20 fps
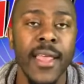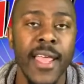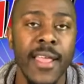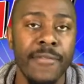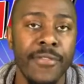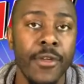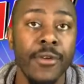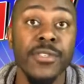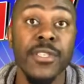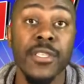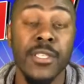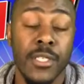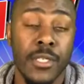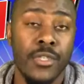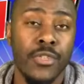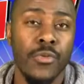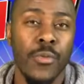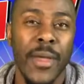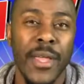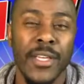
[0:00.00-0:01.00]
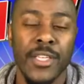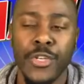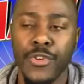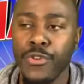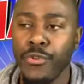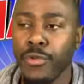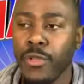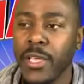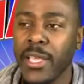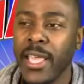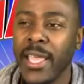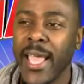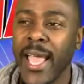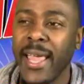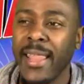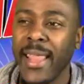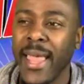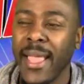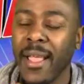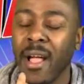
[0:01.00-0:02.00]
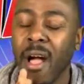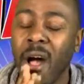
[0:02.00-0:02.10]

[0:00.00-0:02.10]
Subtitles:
If there's a situation you're looking at like,